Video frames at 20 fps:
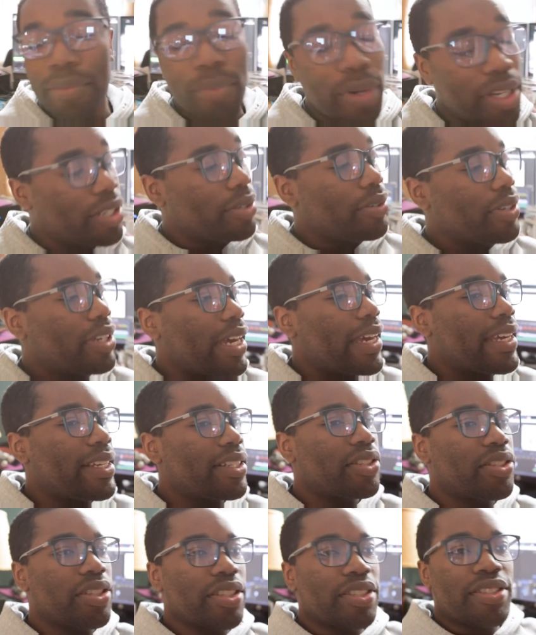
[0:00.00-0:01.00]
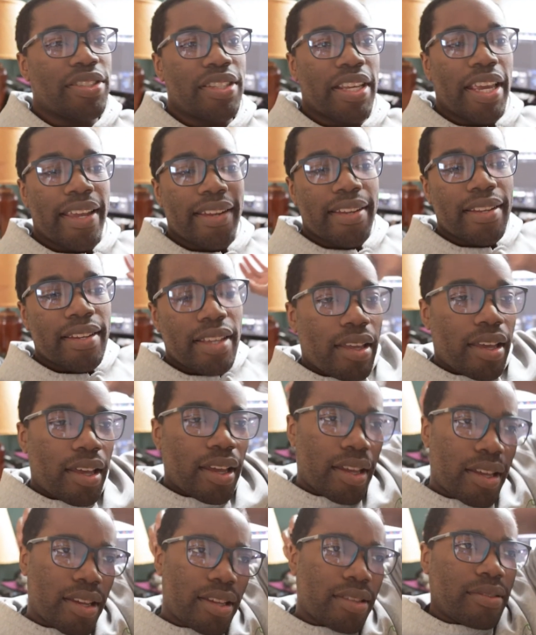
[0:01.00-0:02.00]
One of you guys just said
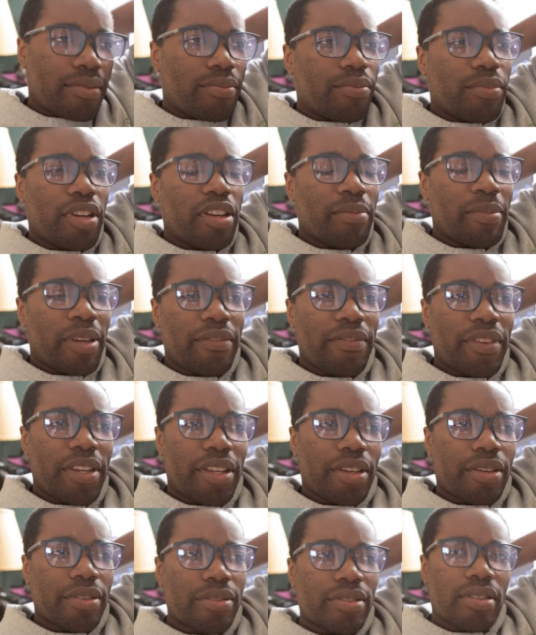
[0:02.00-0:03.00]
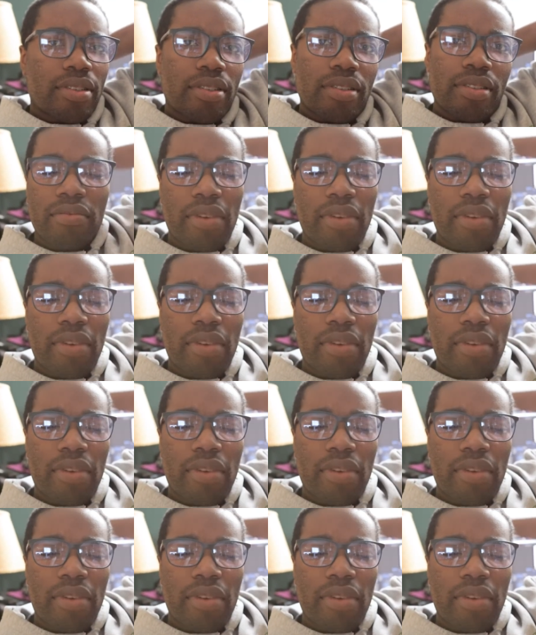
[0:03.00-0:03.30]
on one of my videos,